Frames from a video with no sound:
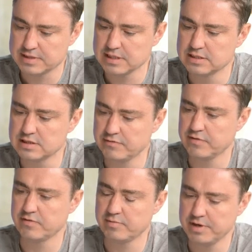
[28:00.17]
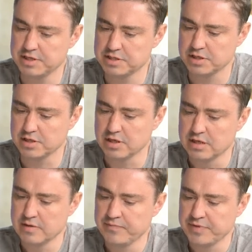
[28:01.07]
uh, sensitive information
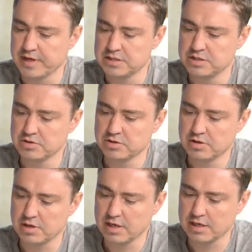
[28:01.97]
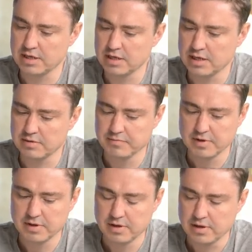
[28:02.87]
that you like uh,
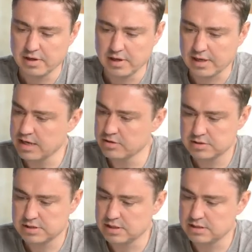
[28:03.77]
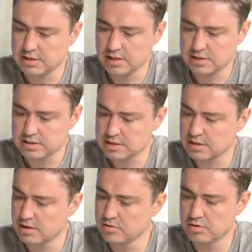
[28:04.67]
uh, cannot uh, uh
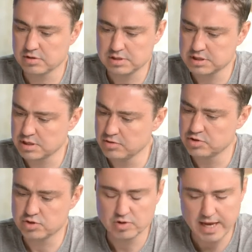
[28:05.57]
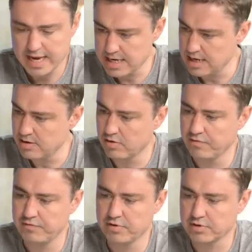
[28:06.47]
disclose, uh, disclose to any
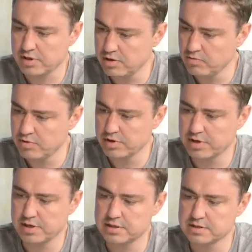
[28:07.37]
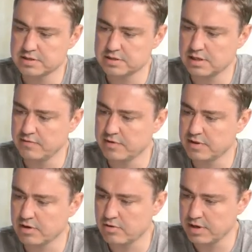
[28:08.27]
of your co-workers,
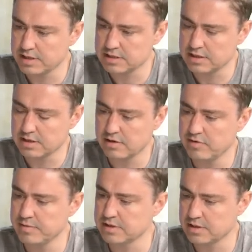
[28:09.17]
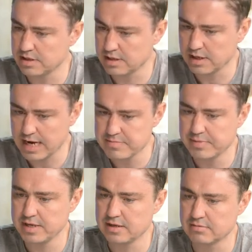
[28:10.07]
even the colleagues in the government. There, can
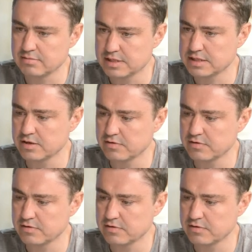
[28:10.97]
be these